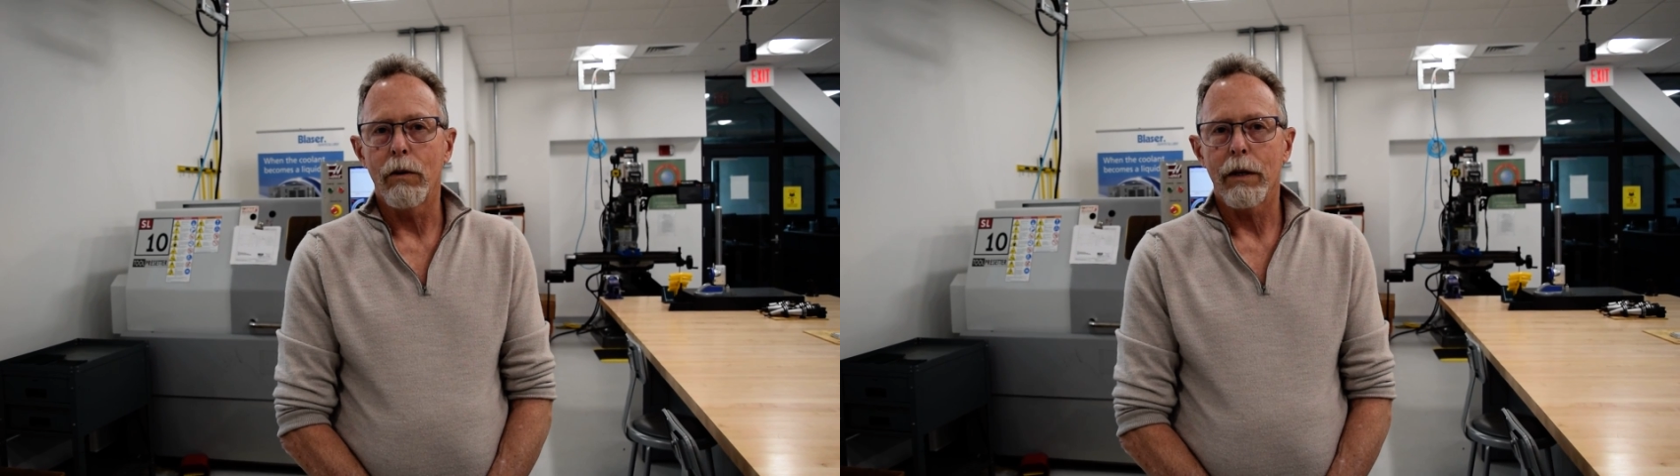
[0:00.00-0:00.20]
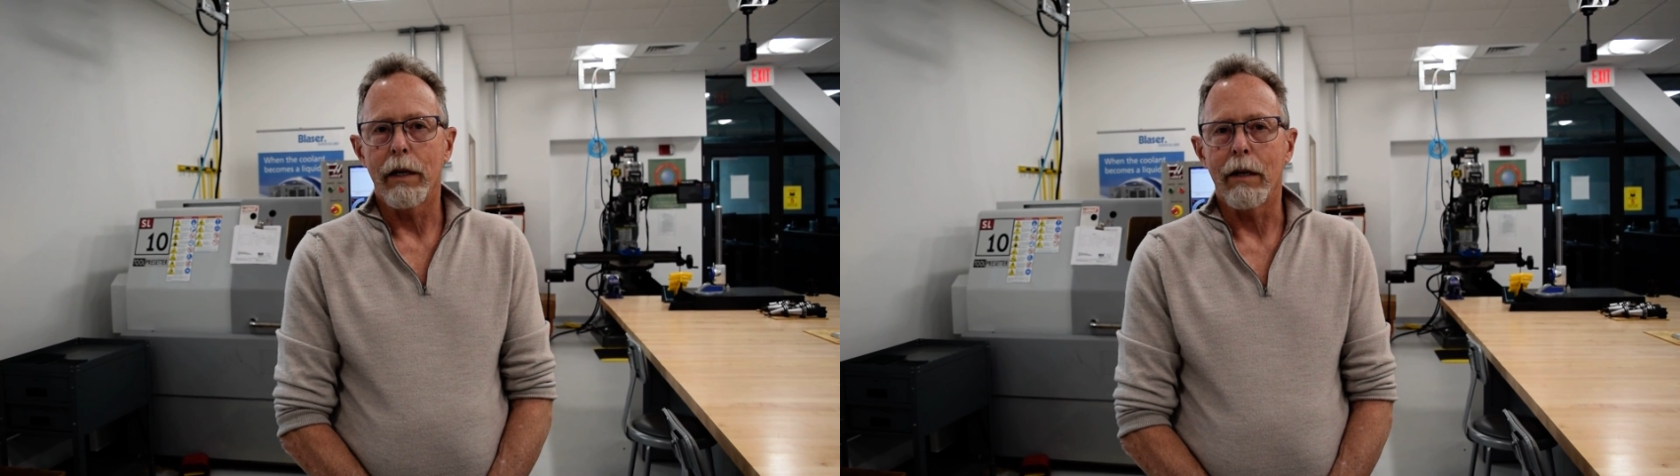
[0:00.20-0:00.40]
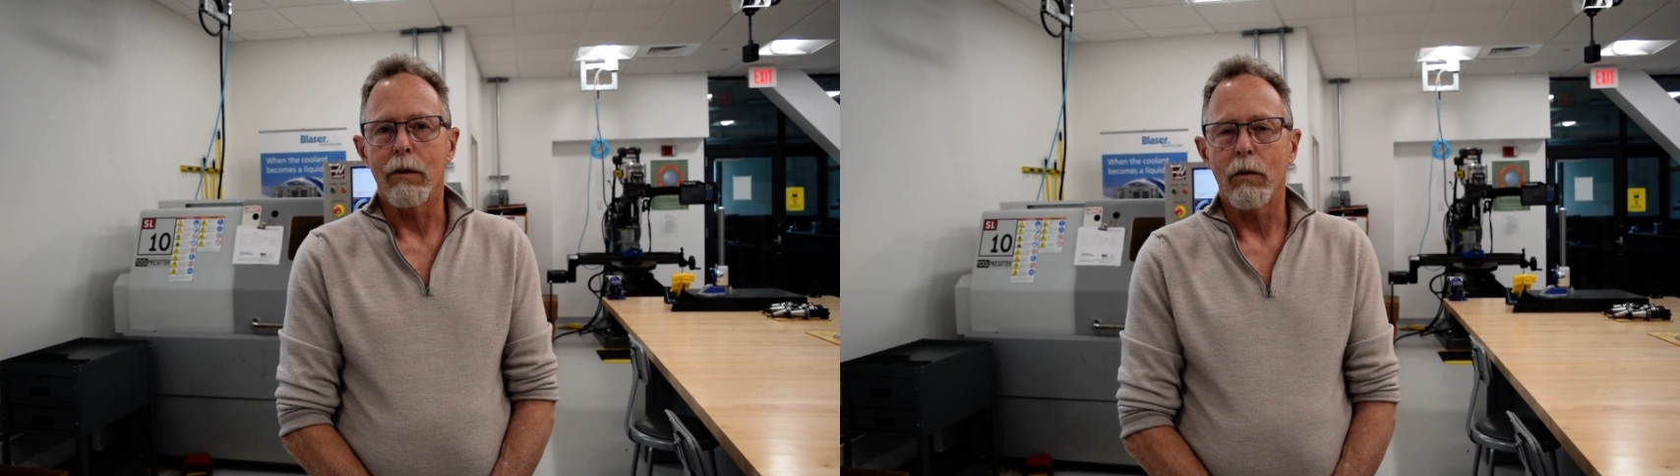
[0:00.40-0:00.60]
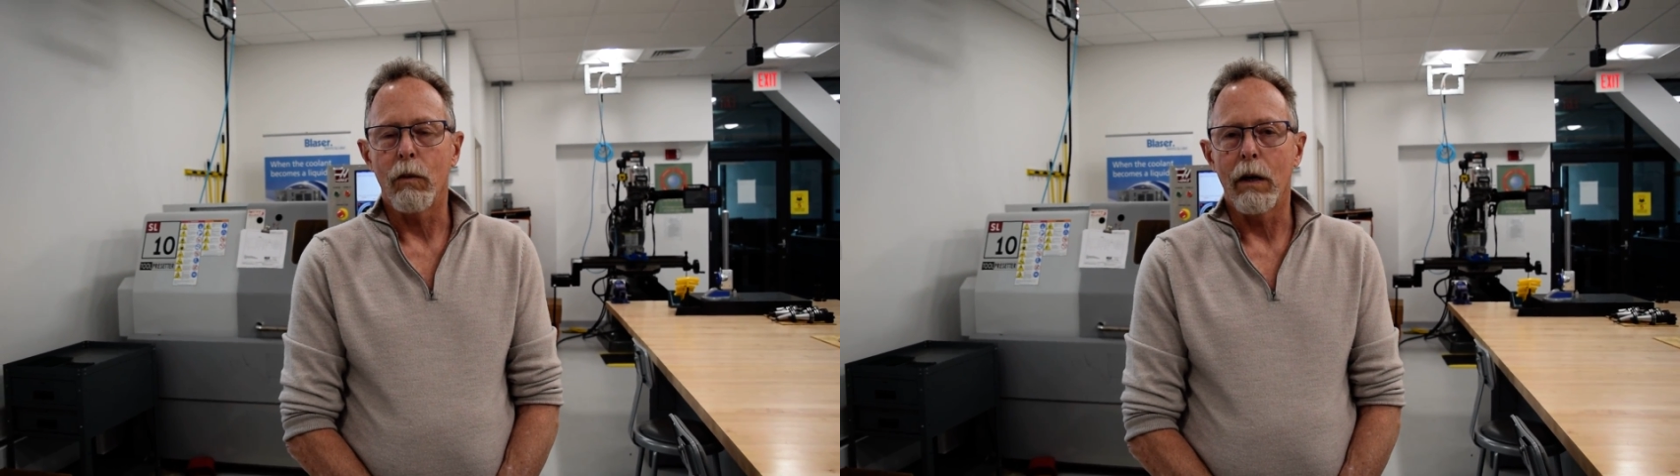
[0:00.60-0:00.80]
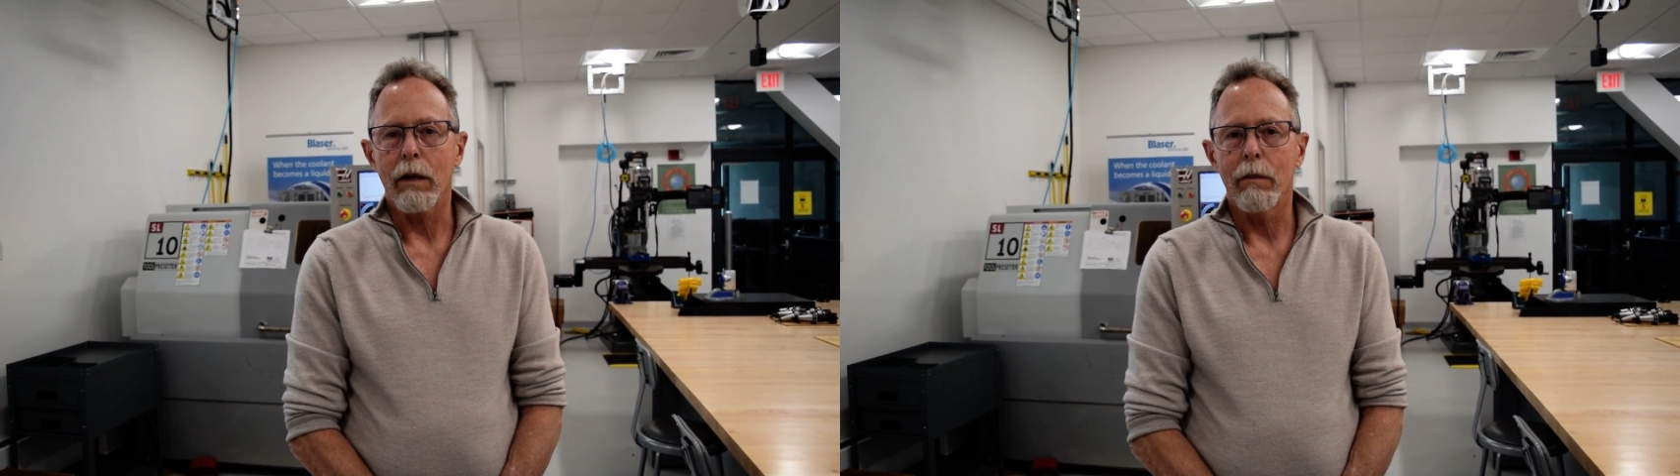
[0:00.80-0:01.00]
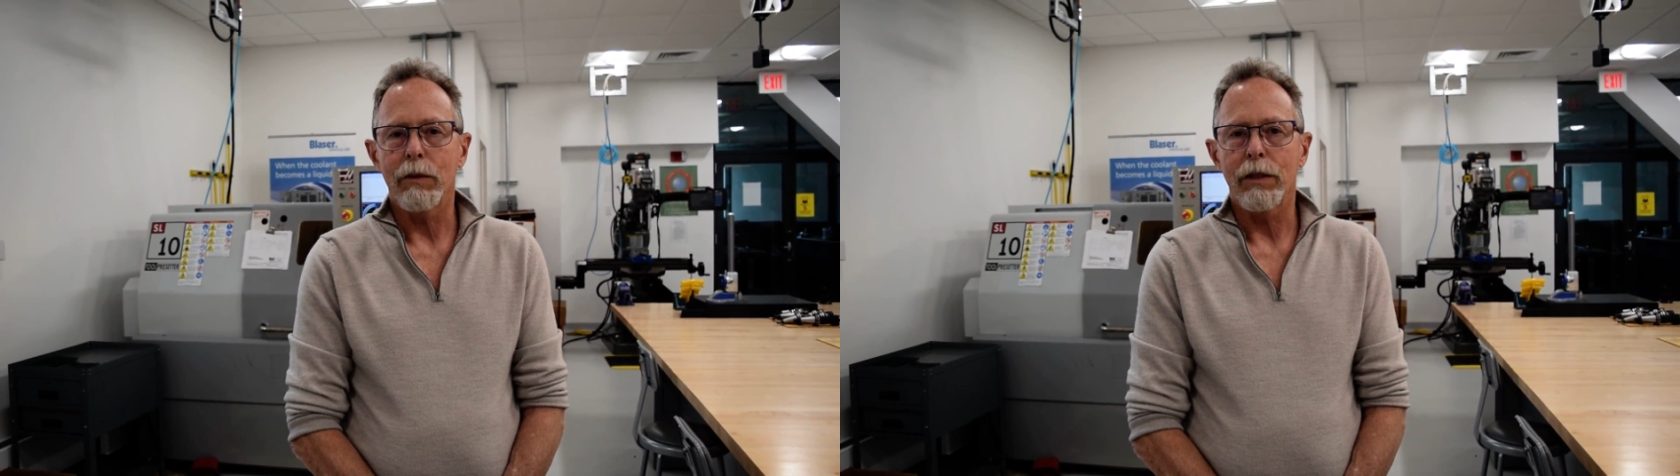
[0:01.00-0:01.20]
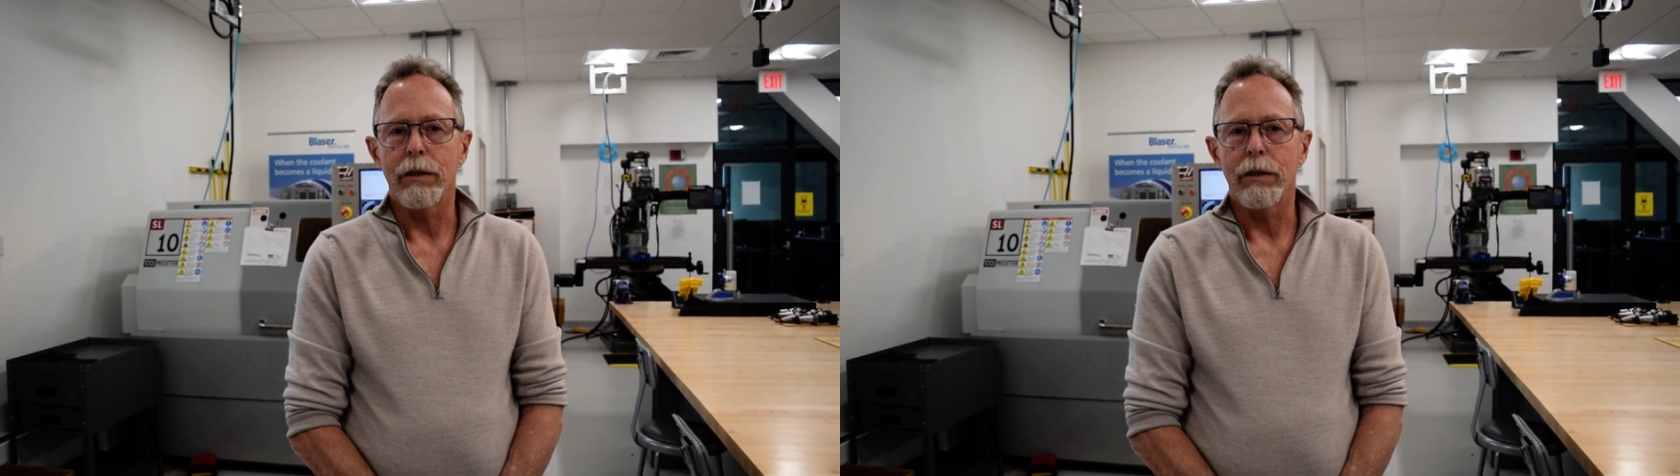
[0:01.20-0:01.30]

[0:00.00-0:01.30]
and welcome to